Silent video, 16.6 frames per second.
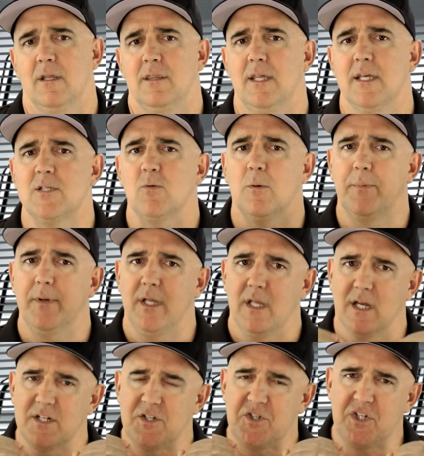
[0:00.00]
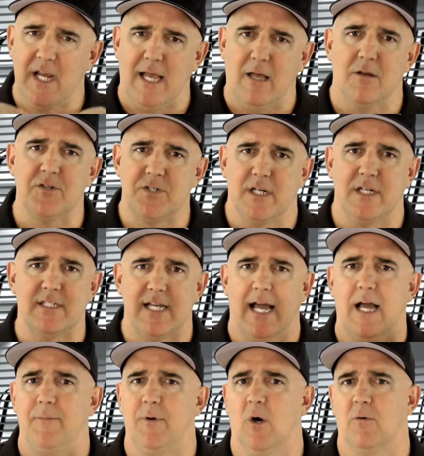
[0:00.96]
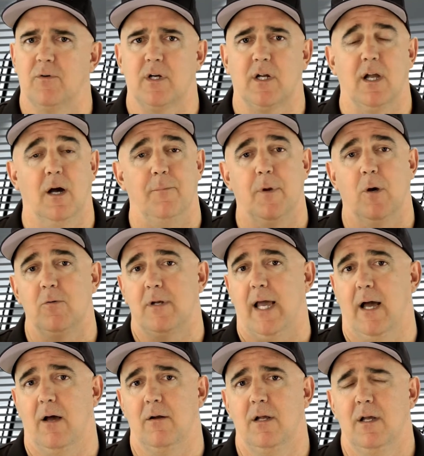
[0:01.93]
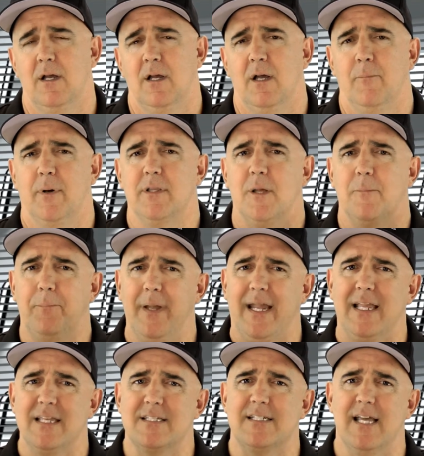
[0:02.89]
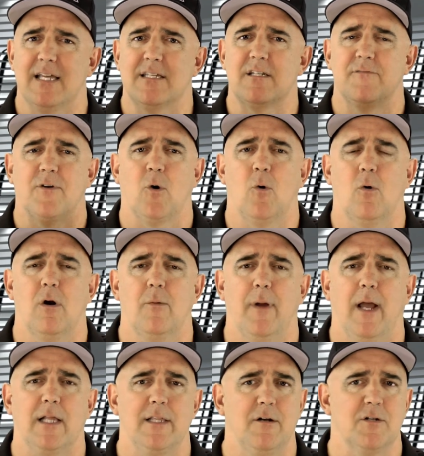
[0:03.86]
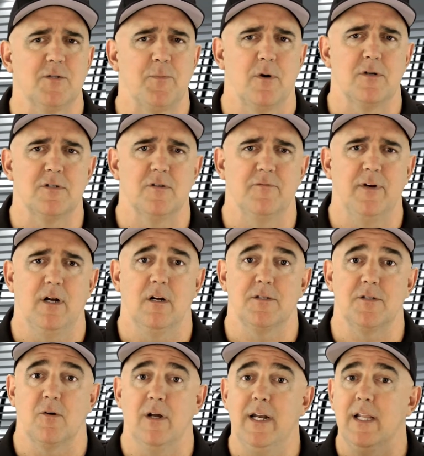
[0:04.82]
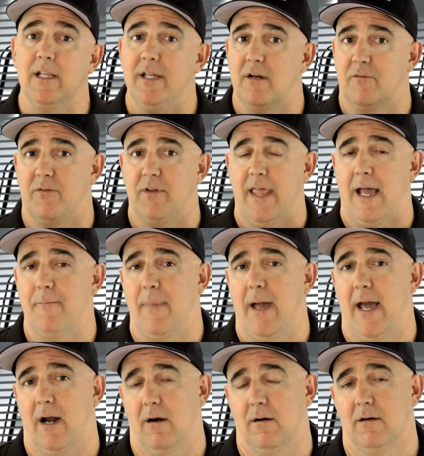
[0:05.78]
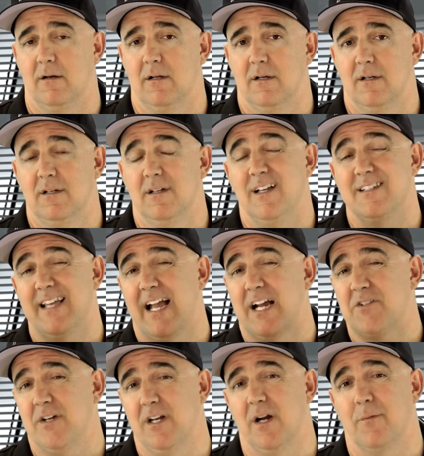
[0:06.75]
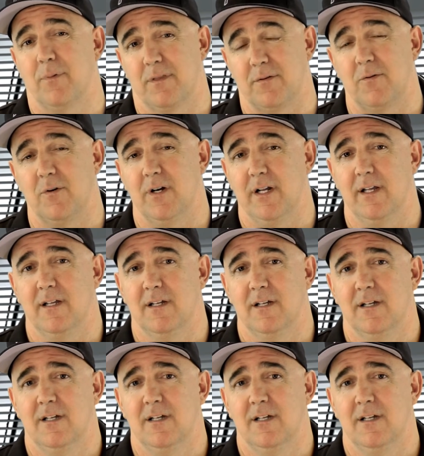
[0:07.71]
This will be a challenging time to overcome, no doubt. But the biggest test of a quarterback leader's perseverance, or any leader for that matter, is actually number three.